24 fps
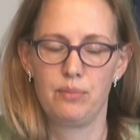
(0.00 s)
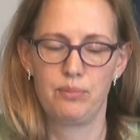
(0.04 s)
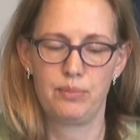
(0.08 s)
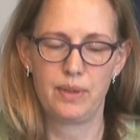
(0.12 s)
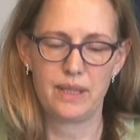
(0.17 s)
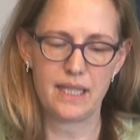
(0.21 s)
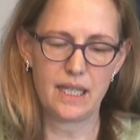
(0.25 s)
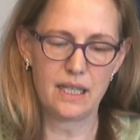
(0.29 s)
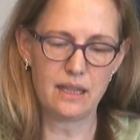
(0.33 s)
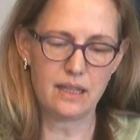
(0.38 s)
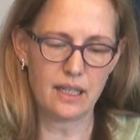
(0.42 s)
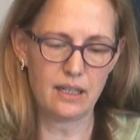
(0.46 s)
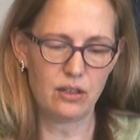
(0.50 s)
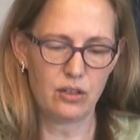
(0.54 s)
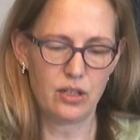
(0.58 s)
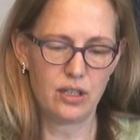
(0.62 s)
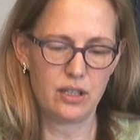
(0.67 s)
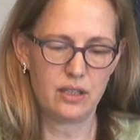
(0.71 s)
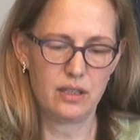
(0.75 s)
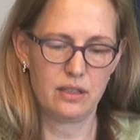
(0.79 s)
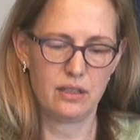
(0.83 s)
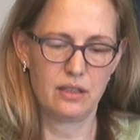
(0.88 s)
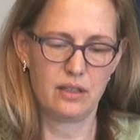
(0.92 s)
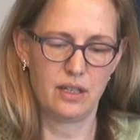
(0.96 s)
But then they
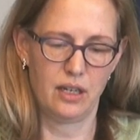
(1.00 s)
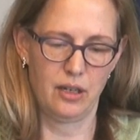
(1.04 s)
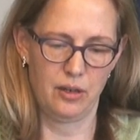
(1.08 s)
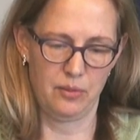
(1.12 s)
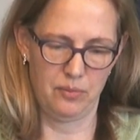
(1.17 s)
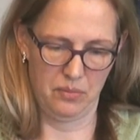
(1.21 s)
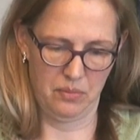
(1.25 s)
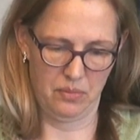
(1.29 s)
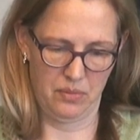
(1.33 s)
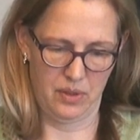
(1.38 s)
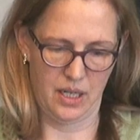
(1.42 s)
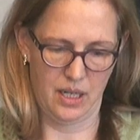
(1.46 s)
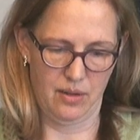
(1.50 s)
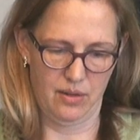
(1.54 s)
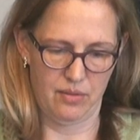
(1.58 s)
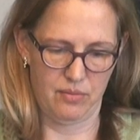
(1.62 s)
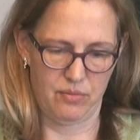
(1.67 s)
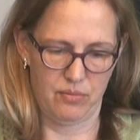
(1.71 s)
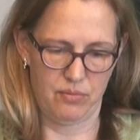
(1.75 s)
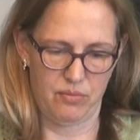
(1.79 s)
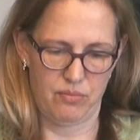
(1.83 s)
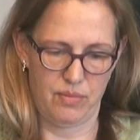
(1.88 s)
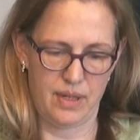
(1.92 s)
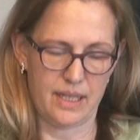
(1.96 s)
learn um,
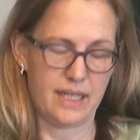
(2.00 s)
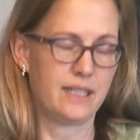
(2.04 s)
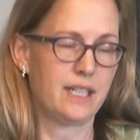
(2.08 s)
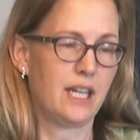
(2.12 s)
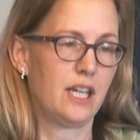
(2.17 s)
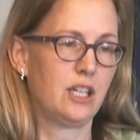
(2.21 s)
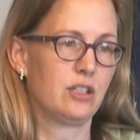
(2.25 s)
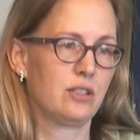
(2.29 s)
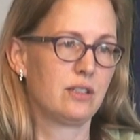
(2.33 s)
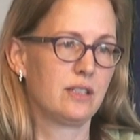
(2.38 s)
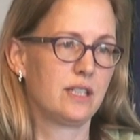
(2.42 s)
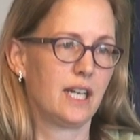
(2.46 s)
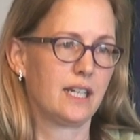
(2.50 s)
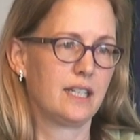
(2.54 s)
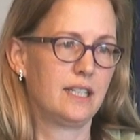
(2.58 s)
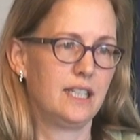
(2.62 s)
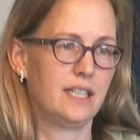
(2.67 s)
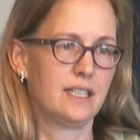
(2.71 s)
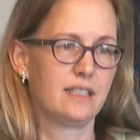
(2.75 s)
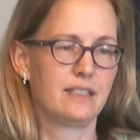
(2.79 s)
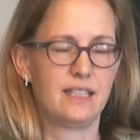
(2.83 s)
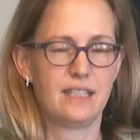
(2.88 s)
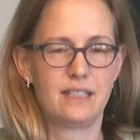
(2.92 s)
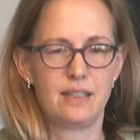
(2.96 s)
meditation
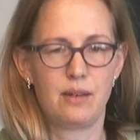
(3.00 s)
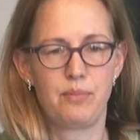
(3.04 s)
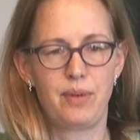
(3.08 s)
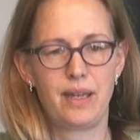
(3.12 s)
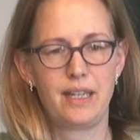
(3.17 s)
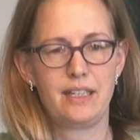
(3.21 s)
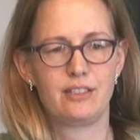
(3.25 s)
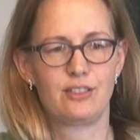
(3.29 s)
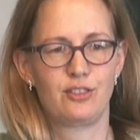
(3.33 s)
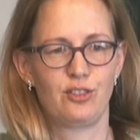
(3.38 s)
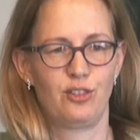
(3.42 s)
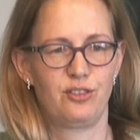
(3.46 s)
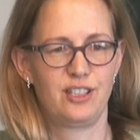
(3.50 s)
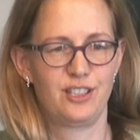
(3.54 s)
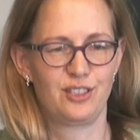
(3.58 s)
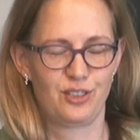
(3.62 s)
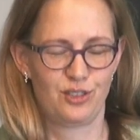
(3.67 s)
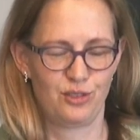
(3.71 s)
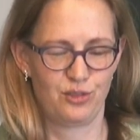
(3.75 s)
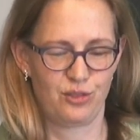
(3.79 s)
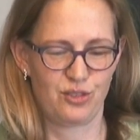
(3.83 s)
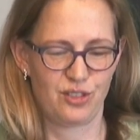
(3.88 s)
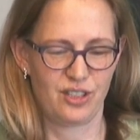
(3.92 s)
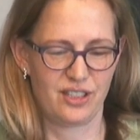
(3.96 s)
techniques that are based on these
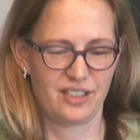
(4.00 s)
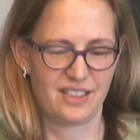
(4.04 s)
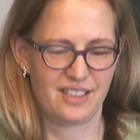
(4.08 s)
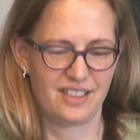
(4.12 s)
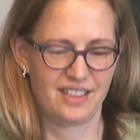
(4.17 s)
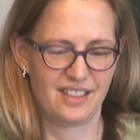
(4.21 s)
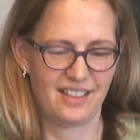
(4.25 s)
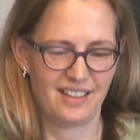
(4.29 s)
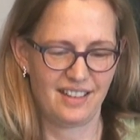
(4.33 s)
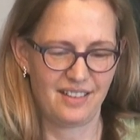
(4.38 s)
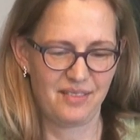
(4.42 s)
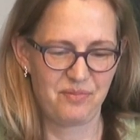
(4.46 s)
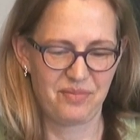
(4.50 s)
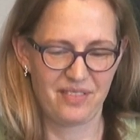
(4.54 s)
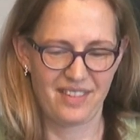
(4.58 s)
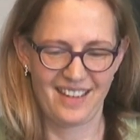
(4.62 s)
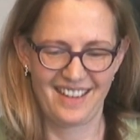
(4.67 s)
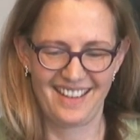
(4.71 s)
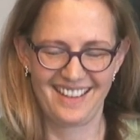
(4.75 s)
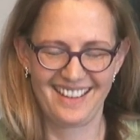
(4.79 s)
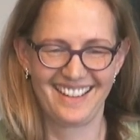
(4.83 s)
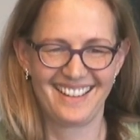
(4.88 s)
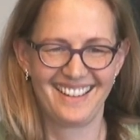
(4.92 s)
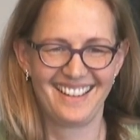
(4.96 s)
sutras.
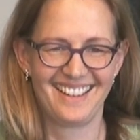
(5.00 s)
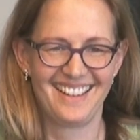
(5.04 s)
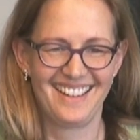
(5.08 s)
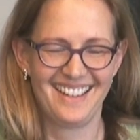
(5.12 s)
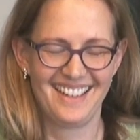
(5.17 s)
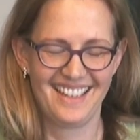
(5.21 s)
Yeah.